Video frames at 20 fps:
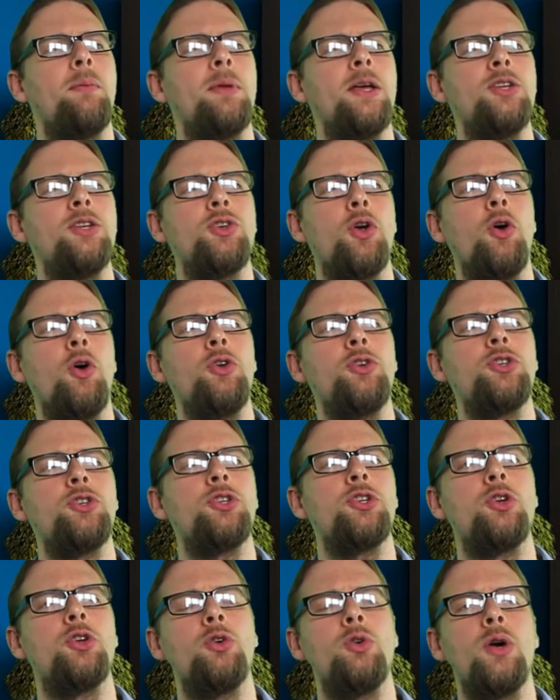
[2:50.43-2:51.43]
is
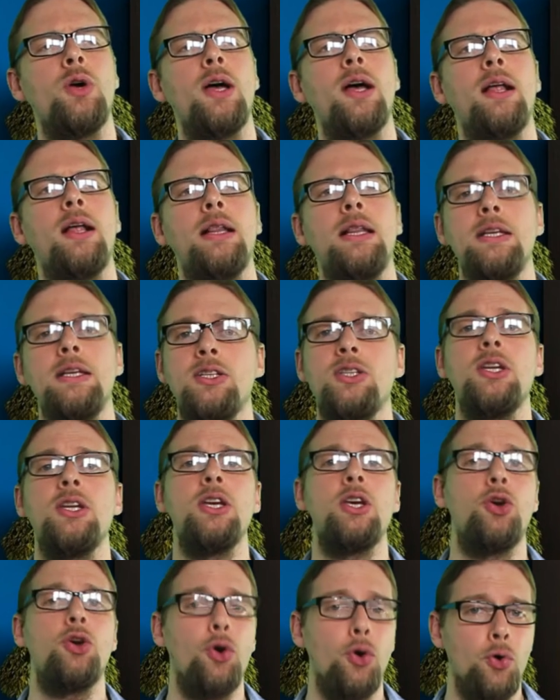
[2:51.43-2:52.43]
also a
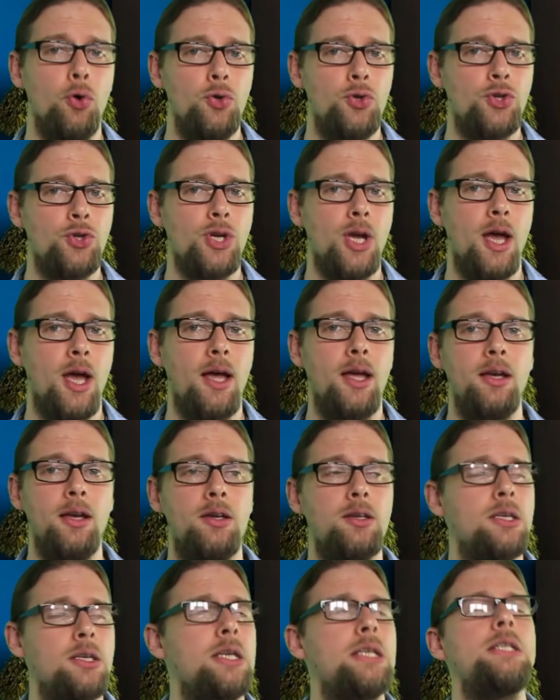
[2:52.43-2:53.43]
holistic coach
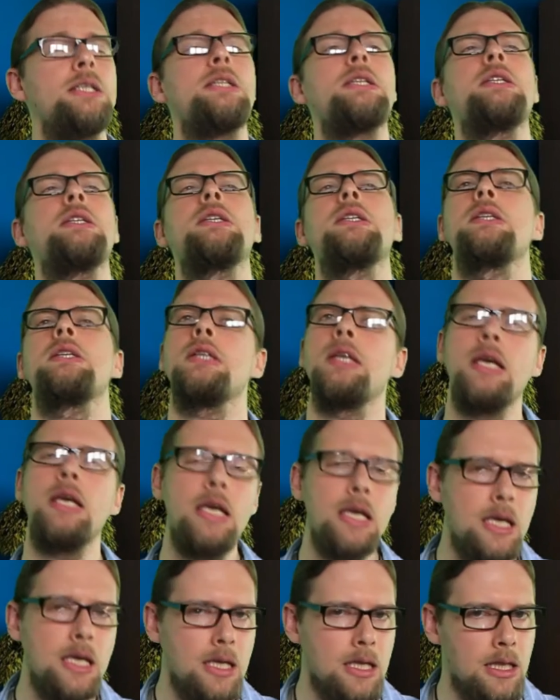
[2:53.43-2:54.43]
and
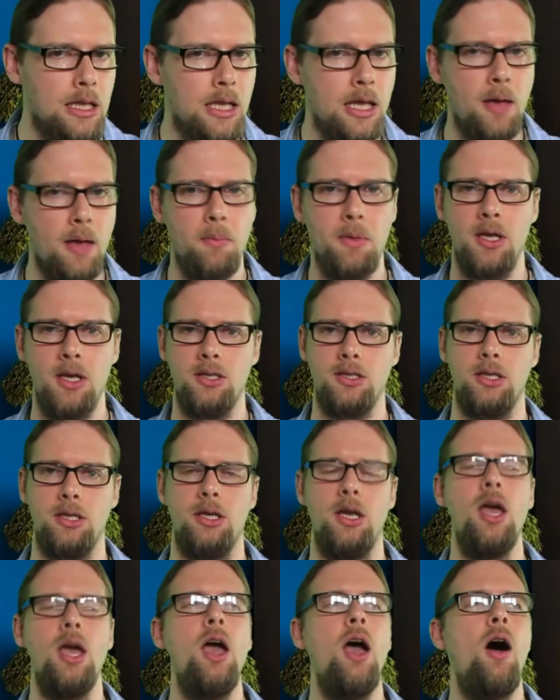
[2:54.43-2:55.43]
insanely
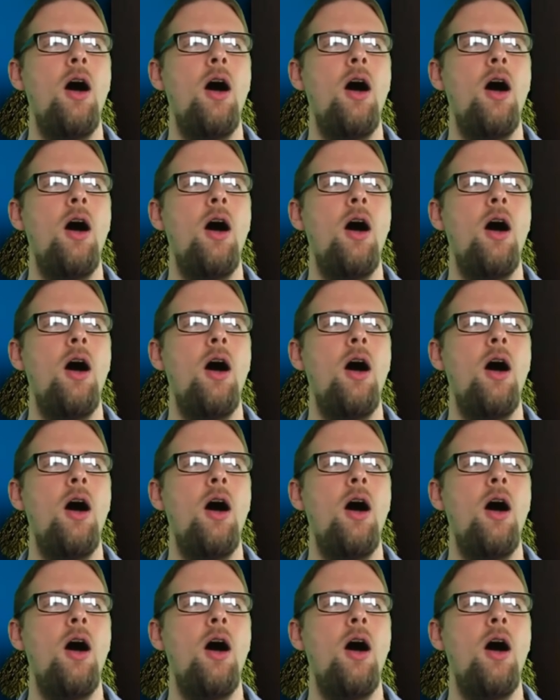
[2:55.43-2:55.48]
amazing